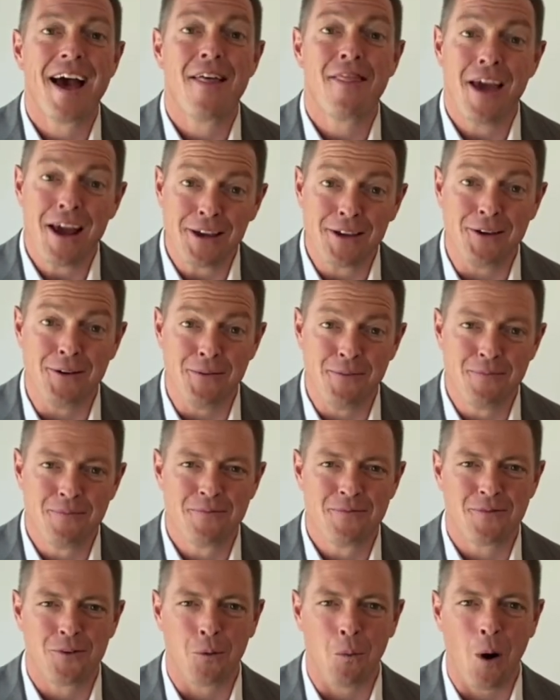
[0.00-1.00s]
Thank you
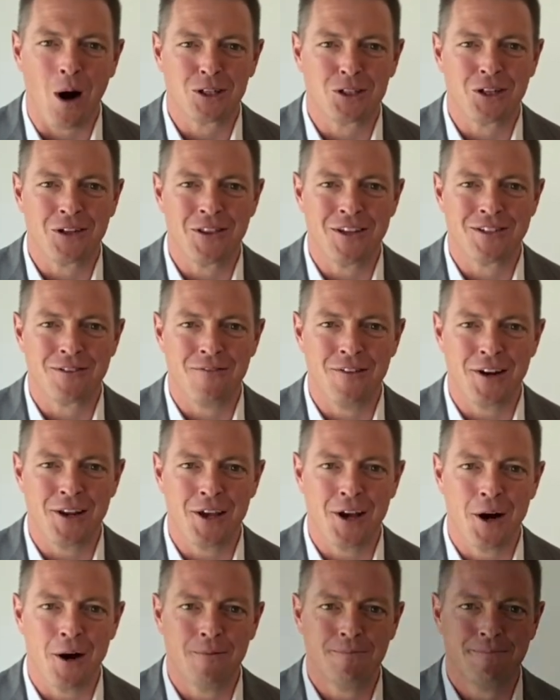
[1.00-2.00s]
for watching this
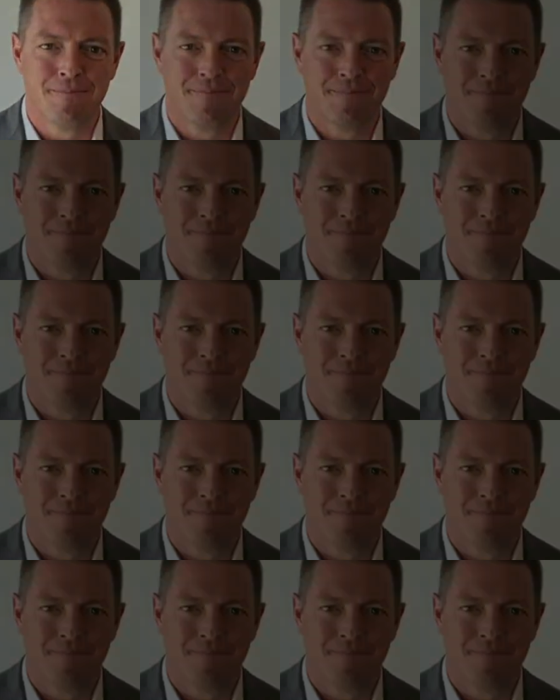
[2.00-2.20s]
video.